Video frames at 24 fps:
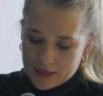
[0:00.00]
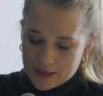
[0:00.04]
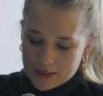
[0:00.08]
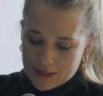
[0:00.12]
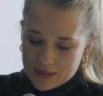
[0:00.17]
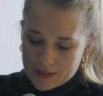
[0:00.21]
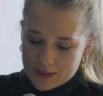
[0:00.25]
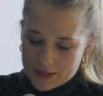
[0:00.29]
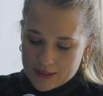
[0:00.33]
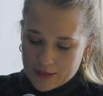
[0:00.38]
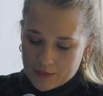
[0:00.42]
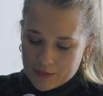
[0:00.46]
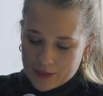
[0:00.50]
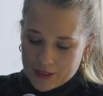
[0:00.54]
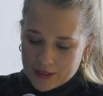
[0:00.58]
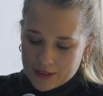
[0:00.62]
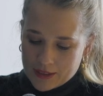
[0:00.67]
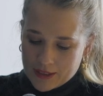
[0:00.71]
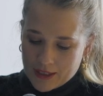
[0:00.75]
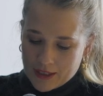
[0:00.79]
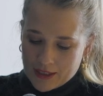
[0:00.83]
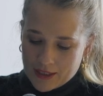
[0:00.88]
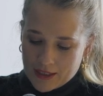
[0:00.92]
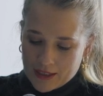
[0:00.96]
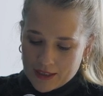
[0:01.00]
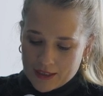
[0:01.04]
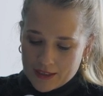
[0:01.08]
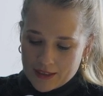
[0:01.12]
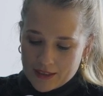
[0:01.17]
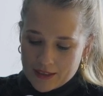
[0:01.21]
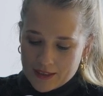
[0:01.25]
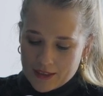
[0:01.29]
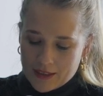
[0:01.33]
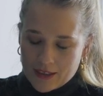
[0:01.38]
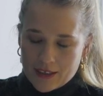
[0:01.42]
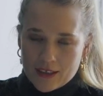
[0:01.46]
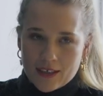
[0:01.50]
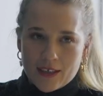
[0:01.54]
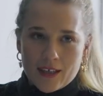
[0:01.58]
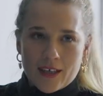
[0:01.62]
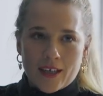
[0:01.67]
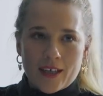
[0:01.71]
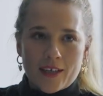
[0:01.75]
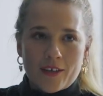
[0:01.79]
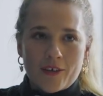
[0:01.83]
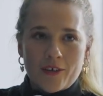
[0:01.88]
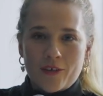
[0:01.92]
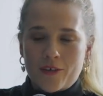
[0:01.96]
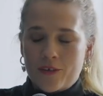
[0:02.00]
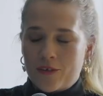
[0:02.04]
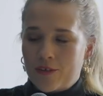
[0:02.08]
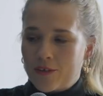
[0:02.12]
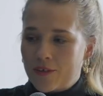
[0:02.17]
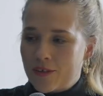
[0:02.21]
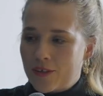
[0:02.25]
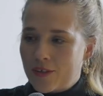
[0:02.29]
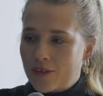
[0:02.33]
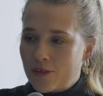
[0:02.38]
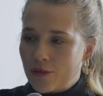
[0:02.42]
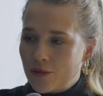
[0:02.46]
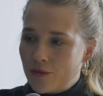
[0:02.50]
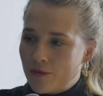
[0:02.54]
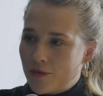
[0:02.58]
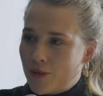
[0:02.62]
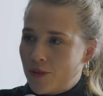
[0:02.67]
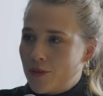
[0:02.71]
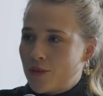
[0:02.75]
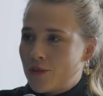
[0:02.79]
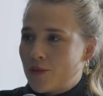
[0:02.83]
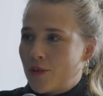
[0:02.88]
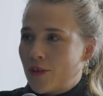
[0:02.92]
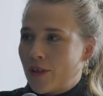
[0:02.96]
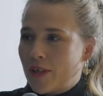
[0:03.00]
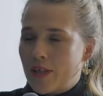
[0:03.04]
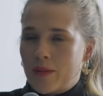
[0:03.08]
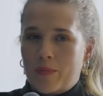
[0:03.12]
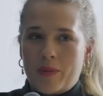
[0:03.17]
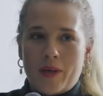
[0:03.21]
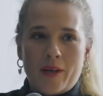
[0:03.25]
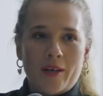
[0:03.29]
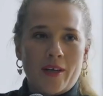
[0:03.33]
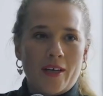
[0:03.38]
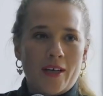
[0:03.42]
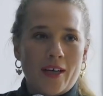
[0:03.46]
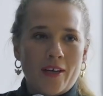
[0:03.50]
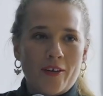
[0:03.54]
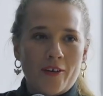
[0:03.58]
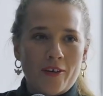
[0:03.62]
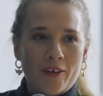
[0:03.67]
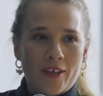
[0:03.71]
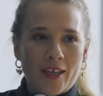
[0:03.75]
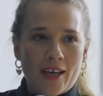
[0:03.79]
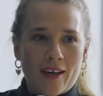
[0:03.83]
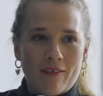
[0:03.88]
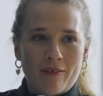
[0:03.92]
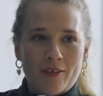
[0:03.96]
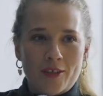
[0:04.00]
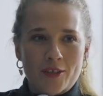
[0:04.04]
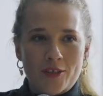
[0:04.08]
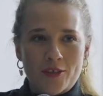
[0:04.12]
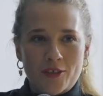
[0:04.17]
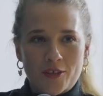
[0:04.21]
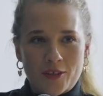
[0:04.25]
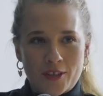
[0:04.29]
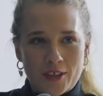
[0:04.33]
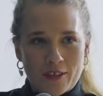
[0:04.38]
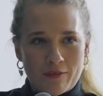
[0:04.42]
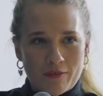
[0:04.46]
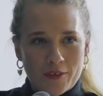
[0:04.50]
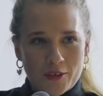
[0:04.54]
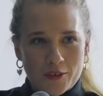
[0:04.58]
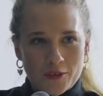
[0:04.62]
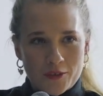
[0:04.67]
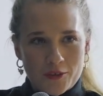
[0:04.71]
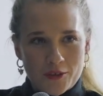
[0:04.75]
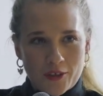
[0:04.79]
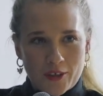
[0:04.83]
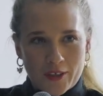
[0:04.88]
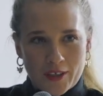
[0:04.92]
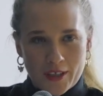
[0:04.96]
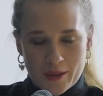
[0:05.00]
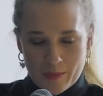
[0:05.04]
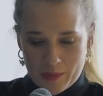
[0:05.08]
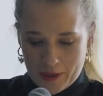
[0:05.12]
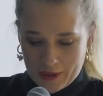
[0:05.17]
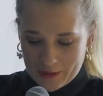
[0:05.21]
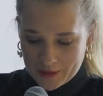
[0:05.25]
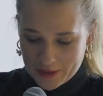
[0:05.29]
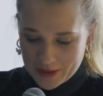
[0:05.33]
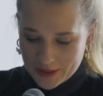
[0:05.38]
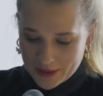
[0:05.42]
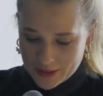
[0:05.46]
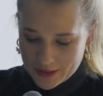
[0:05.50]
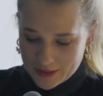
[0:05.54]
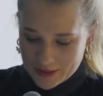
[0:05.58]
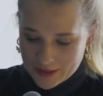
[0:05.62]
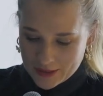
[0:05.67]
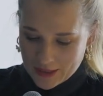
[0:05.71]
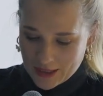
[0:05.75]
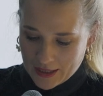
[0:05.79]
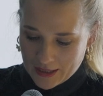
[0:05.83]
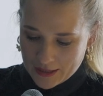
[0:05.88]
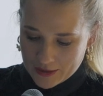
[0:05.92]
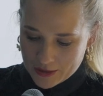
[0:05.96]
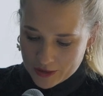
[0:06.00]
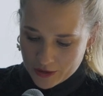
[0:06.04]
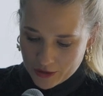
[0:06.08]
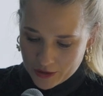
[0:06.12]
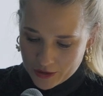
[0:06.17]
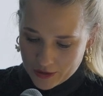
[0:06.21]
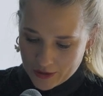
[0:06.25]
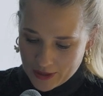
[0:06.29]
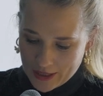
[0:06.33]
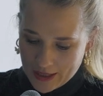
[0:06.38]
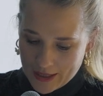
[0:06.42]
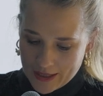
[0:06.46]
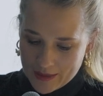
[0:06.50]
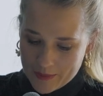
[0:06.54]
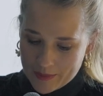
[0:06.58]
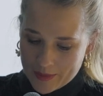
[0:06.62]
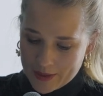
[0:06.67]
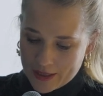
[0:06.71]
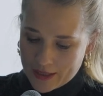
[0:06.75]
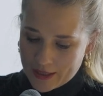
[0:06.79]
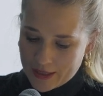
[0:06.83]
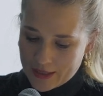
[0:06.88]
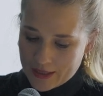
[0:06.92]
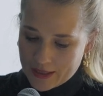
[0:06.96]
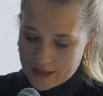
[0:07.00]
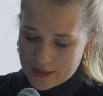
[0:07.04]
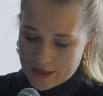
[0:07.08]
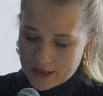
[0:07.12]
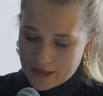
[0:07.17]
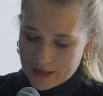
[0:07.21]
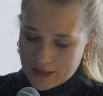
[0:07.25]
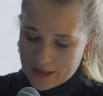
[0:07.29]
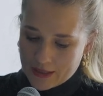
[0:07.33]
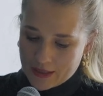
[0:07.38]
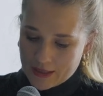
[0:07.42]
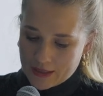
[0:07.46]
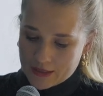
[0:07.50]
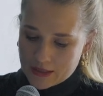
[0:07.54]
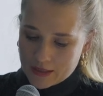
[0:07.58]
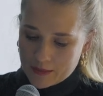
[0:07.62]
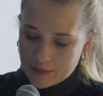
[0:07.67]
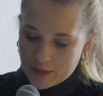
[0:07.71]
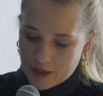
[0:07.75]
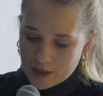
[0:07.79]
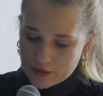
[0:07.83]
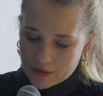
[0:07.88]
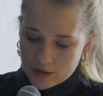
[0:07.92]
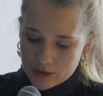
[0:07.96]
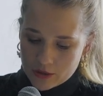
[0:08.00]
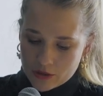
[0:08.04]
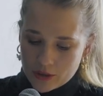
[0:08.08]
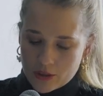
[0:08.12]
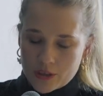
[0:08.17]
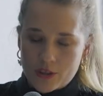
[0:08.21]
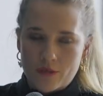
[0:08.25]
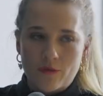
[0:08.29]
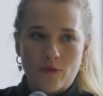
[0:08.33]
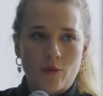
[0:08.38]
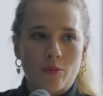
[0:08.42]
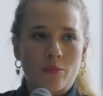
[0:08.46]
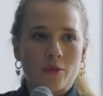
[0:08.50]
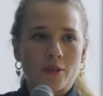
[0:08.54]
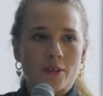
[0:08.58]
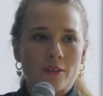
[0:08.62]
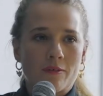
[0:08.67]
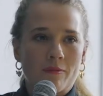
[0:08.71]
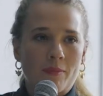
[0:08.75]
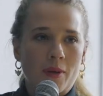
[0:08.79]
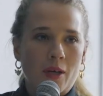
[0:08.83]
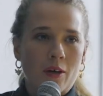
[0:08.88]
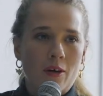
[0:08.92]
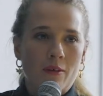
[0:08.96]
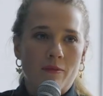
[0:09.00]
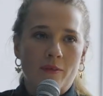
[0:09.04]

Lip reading: something that I know you feel strongly about, and I know Gavin certainly feels strongly about this, and so do I, but it's about the transformative power of